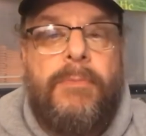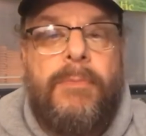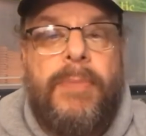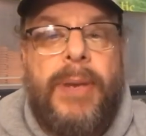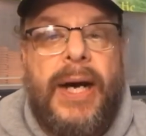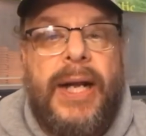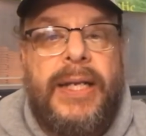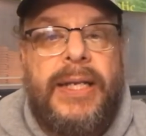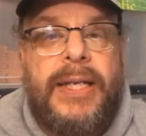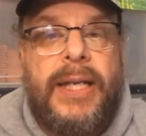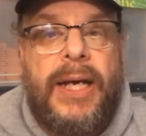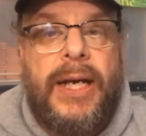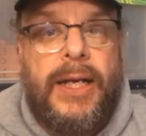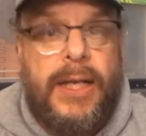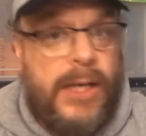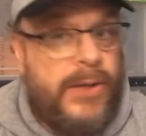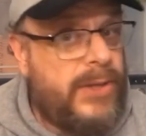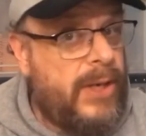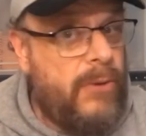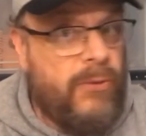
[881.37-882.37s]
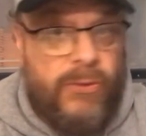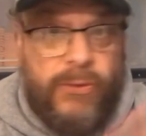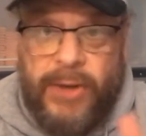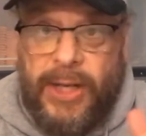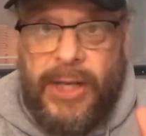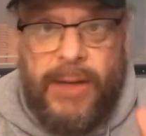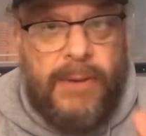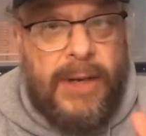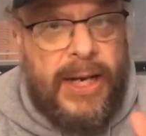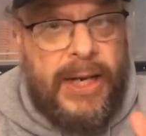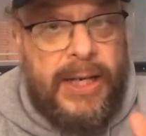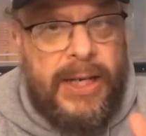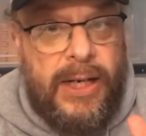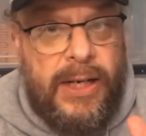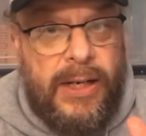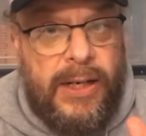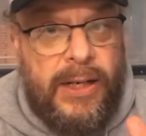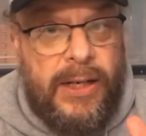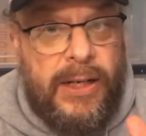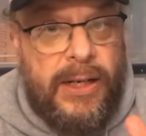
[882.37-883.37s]
But because I really want to
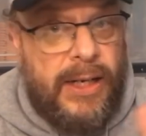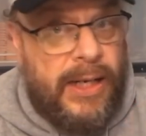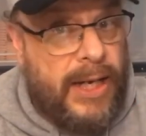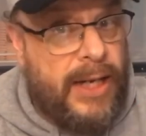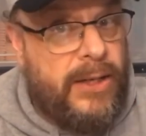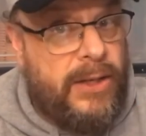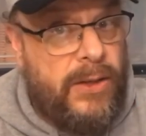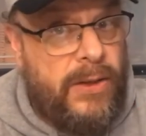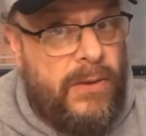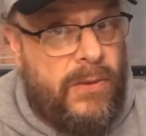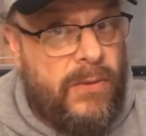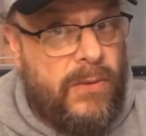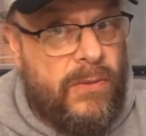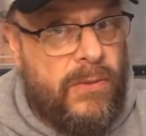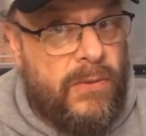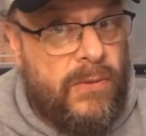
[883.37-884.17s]
hear, I do.